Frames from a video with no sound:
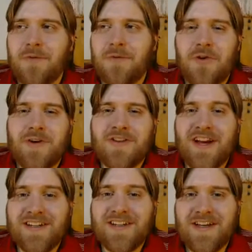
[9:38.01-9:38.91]
they were throwing
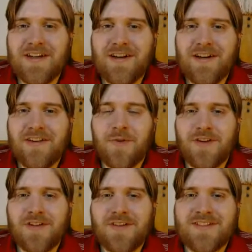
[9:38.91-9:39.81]
around the idea of
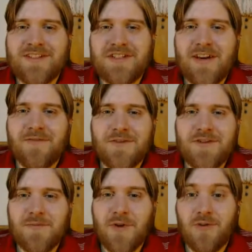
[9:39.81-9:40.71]
putting in a CGI
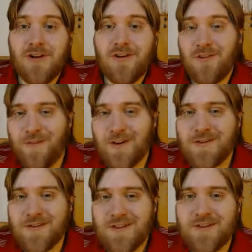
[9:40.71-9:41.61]
version of Paul Walker to
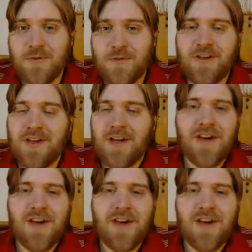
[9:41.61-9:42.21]
finish this movie,